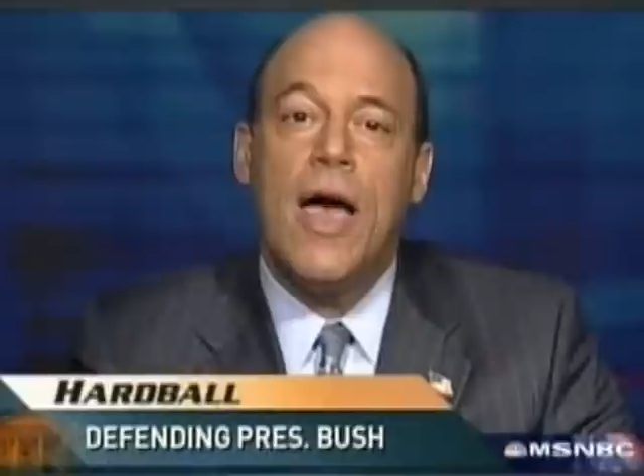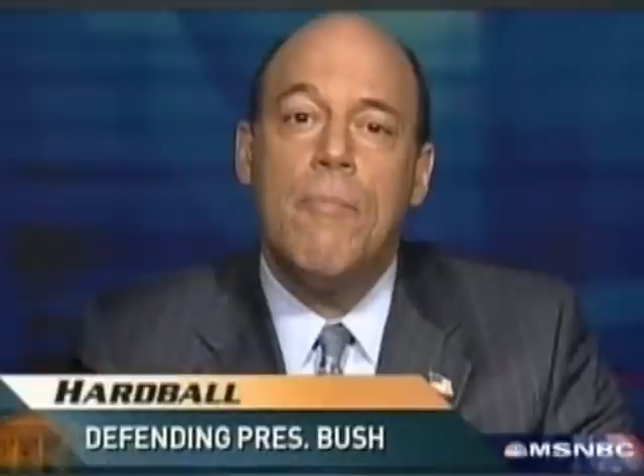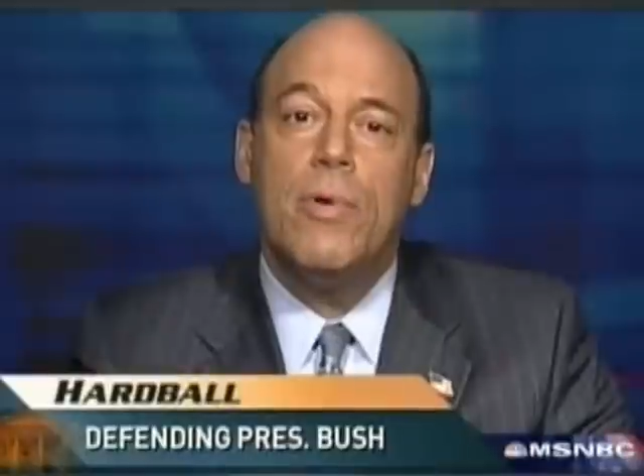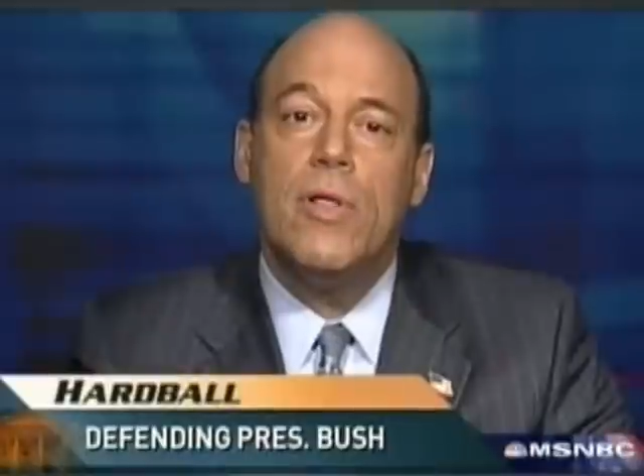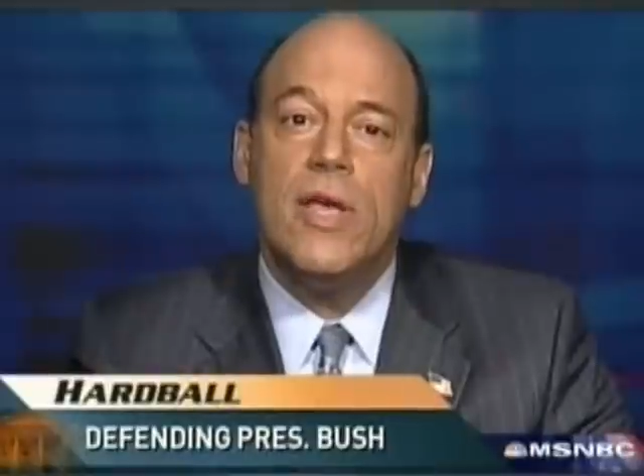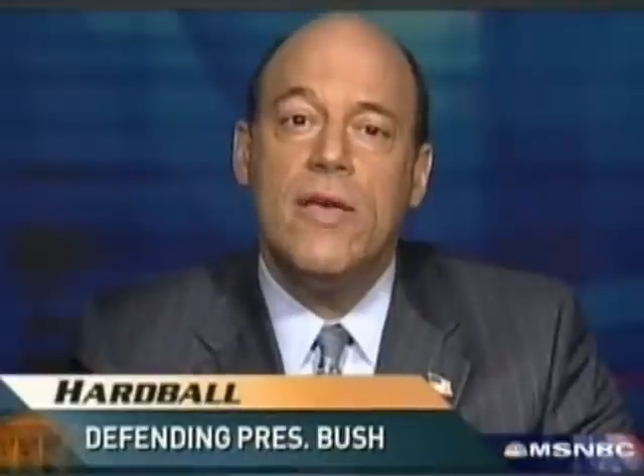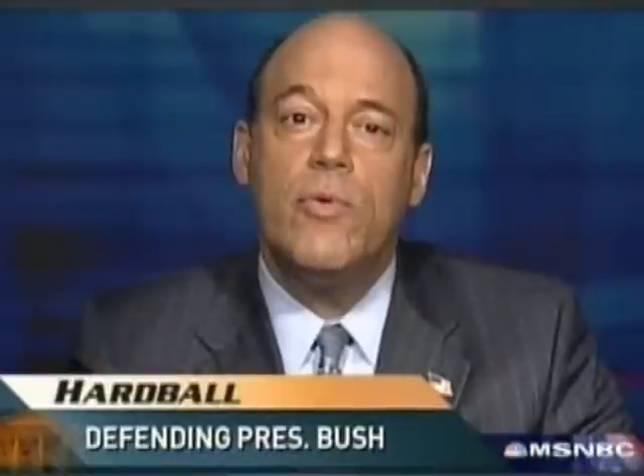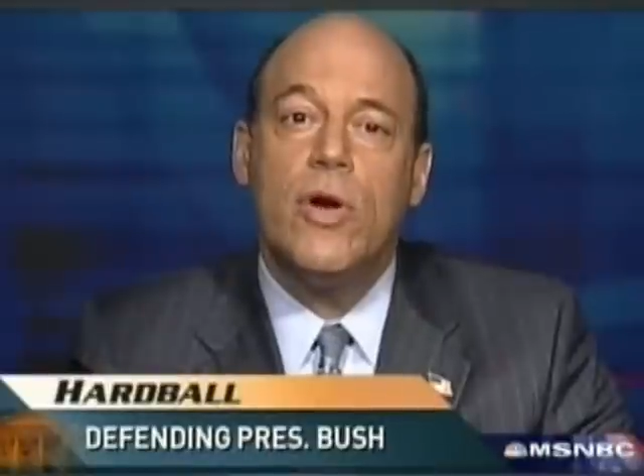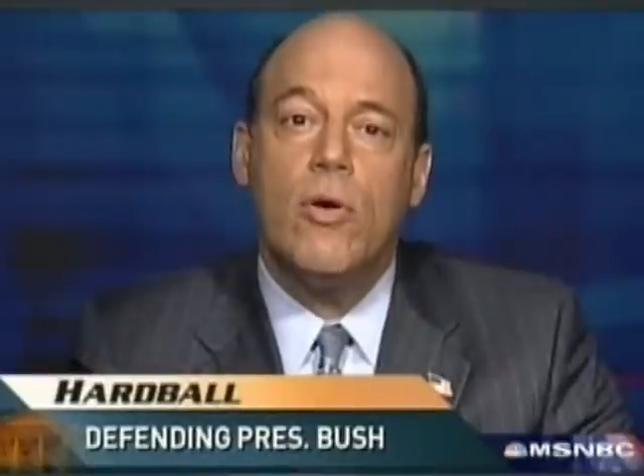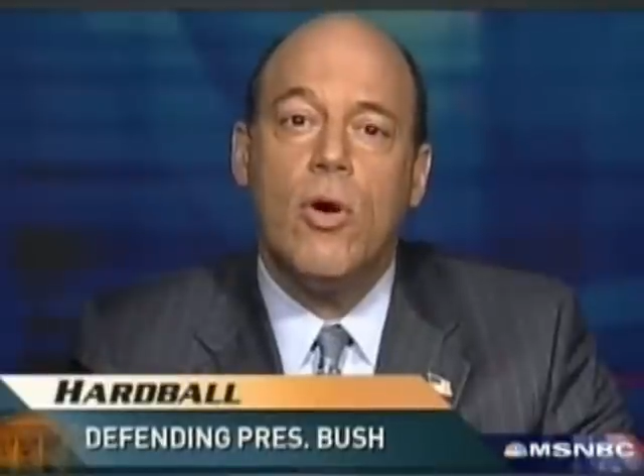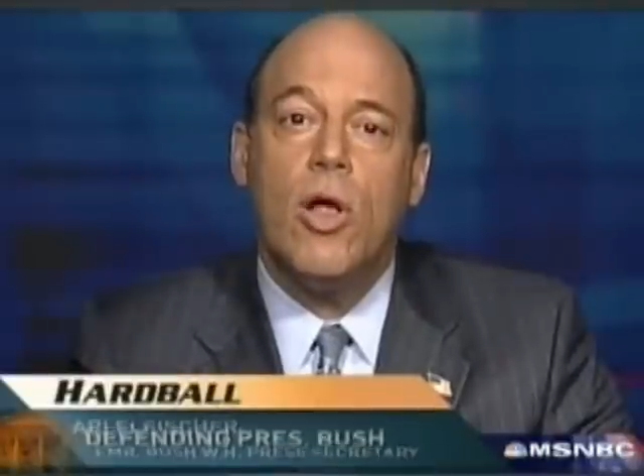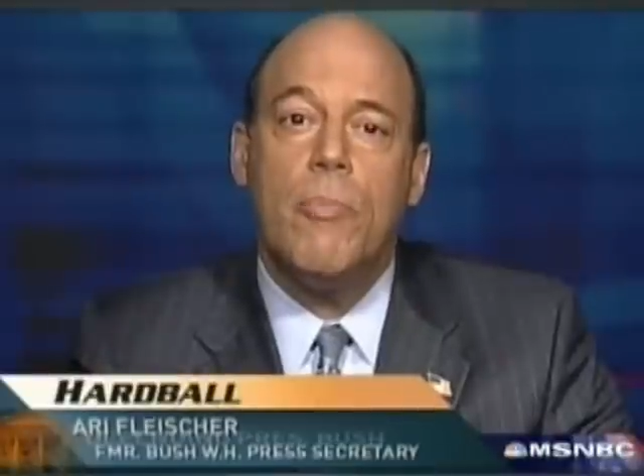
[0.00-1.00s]
believe we
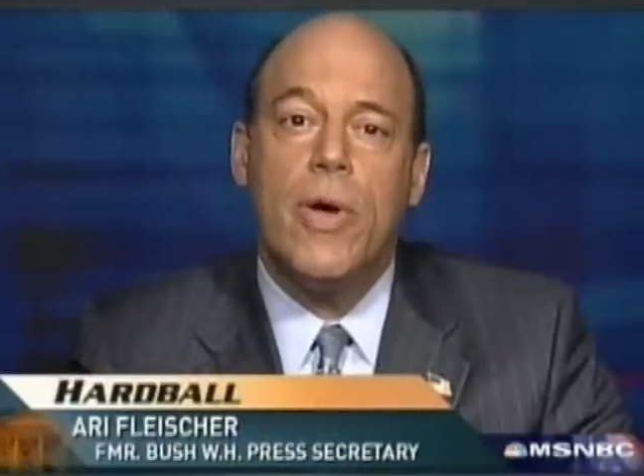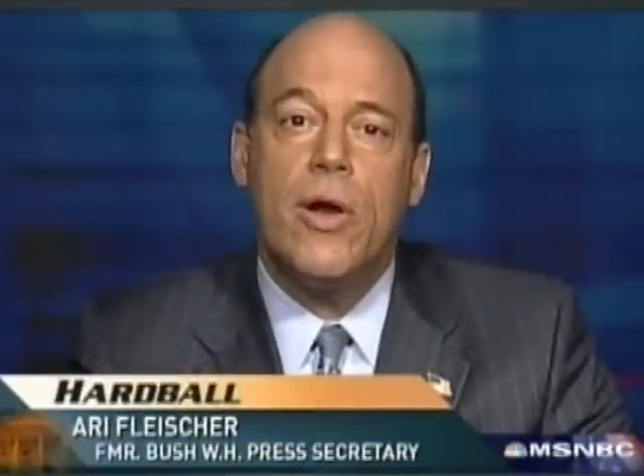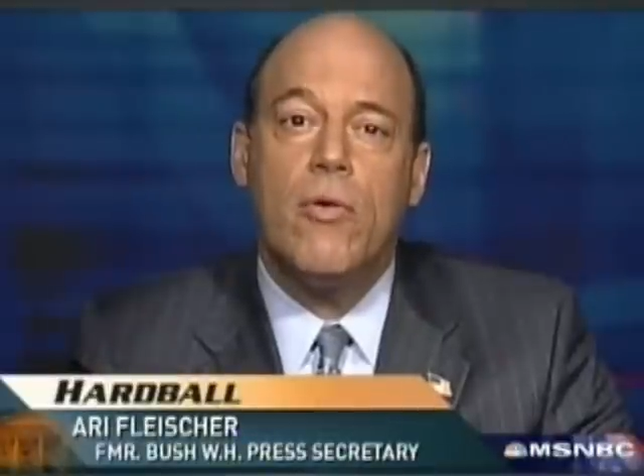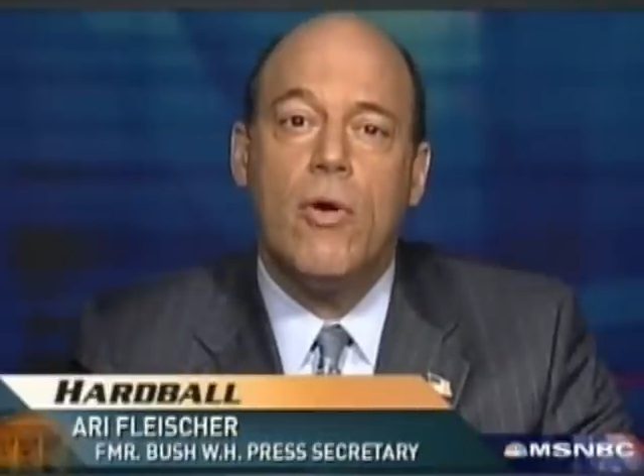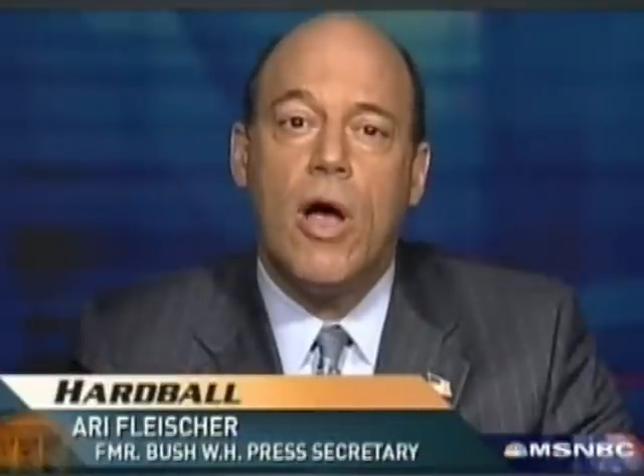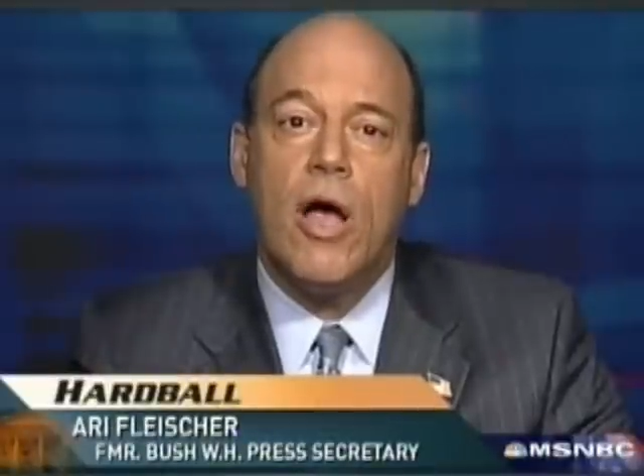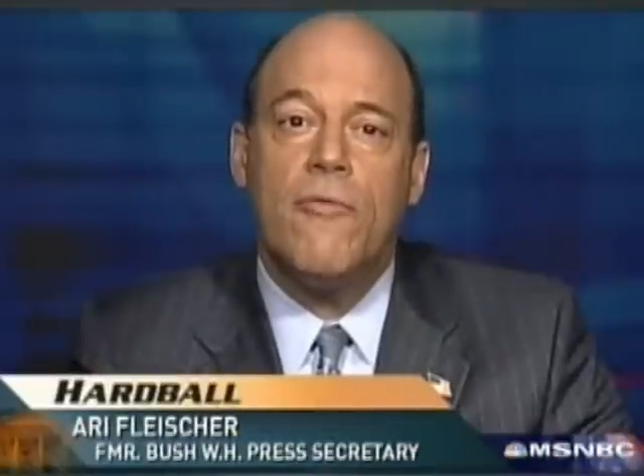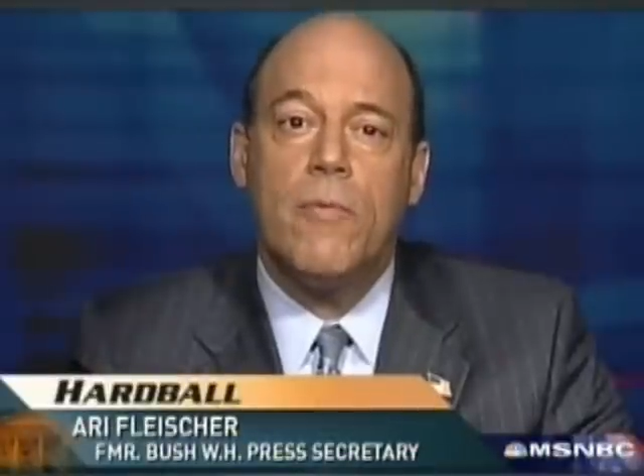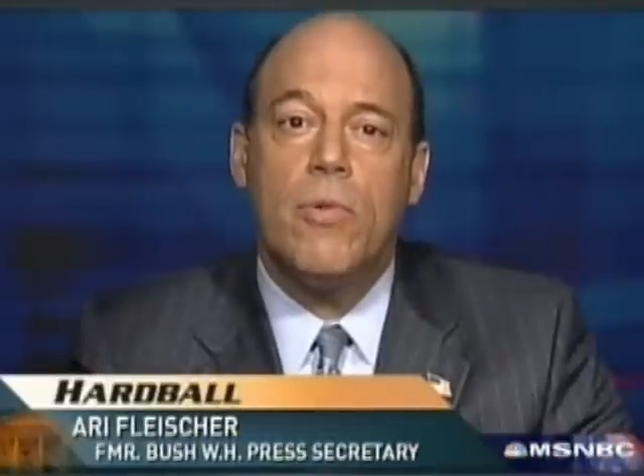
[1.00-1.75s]
are all better off,